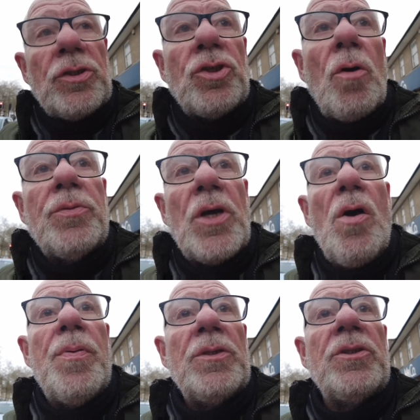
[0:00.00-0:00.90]
shops
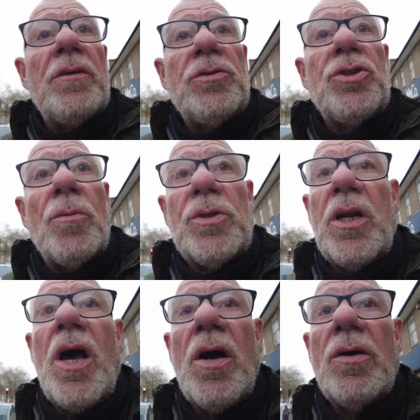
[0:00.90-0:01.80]
open, different shops
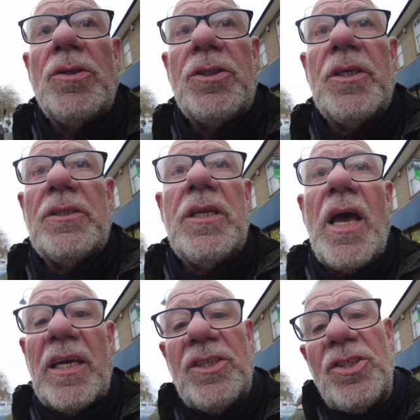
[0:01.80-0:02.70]
close. It's
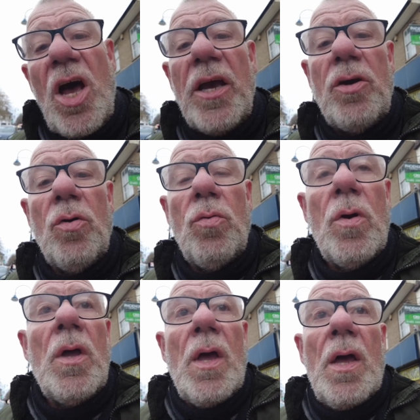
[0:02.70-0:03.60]
like a cycle.
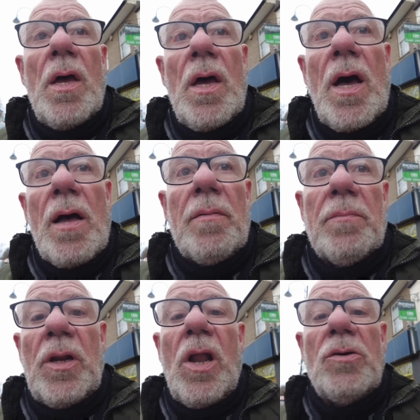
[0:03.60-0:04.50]

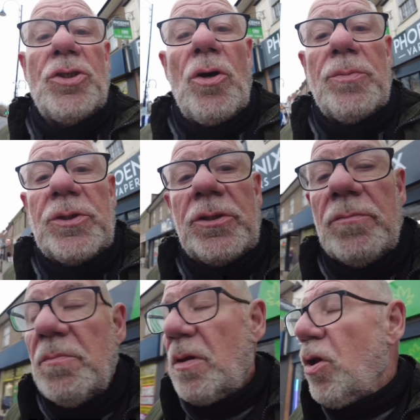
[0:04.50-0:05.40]
Closed shops,
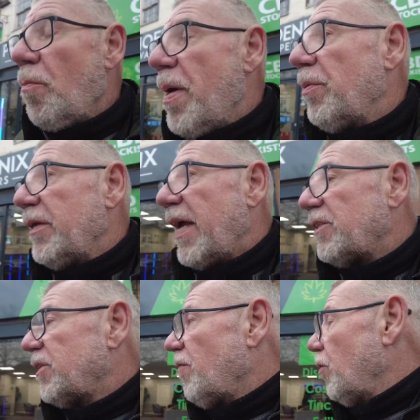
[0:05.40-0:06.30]
a lot of people can get
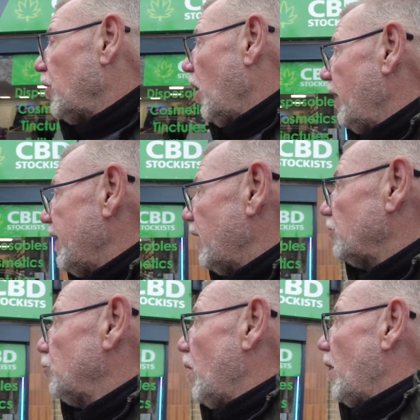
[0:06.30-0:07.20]
stuff online now
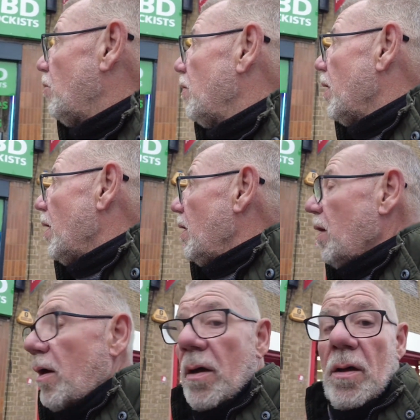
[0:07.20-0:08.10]
as well.
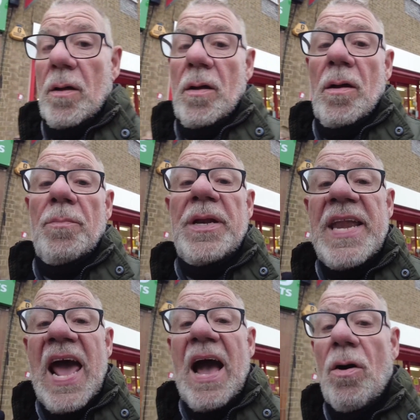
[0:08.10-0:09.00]
But
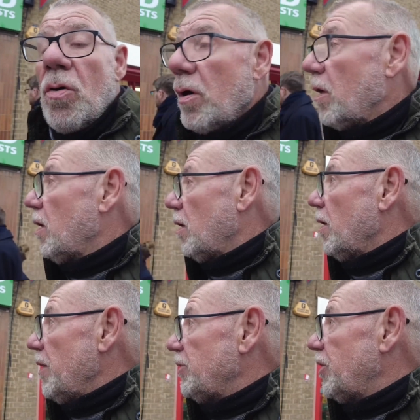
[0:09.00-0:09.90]
now
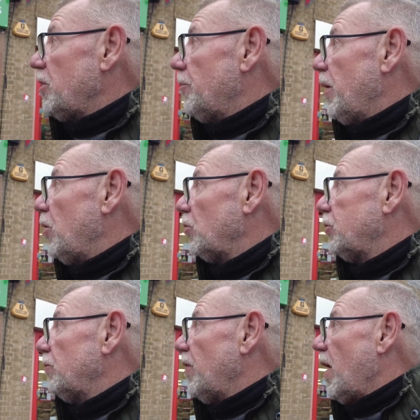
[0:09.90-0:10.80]
there seems to be lots
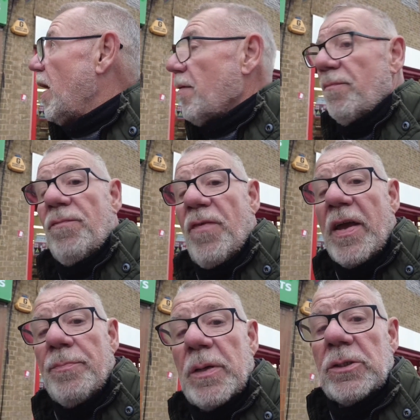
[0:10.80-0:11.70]
of
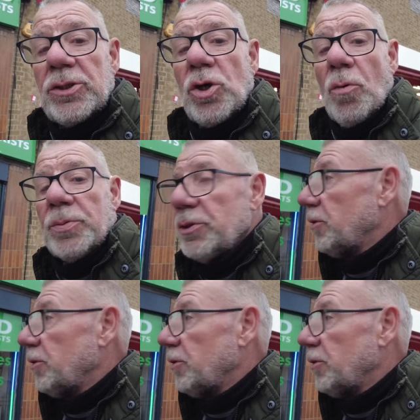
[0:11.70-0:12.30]
vape shops